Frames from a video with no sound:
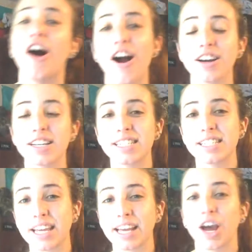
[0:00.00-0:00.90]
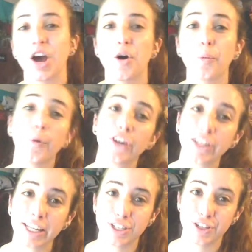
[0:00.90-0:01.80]
August is like
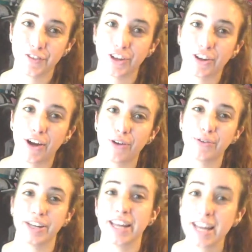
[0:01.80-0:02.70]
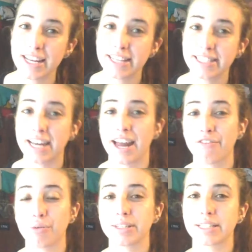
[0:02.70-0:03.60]
worried that she figured out who he is, and
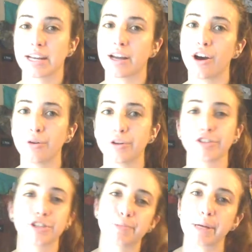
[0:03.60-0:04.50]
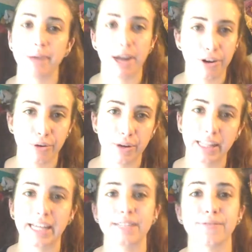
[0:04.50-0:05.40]
everyone's like, oh, you're just being paranoid,
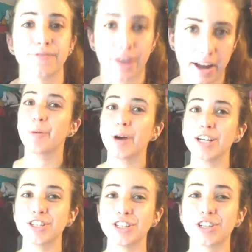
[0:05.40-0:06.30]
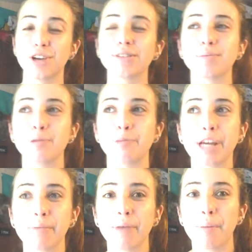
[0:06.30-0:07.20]
like it's fine. When she shows up to
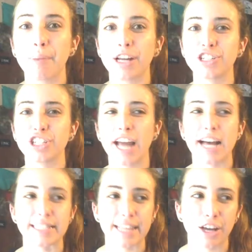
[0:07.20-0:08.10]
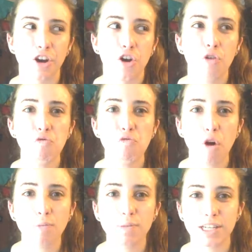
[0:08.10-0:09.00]
pick him up, and she has like
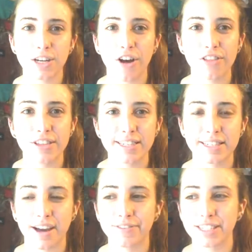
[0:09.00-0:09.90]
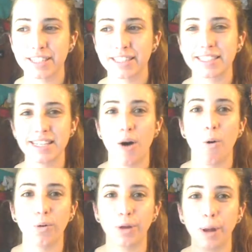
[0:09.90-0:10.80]
ropes and all this stuff to
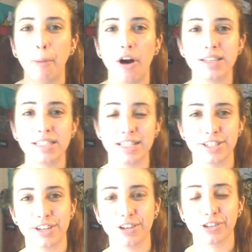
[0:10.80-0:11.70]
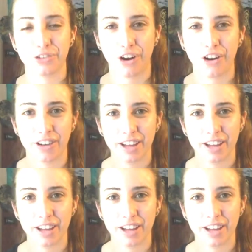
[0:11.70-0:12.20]
hold him hostage in her trunk.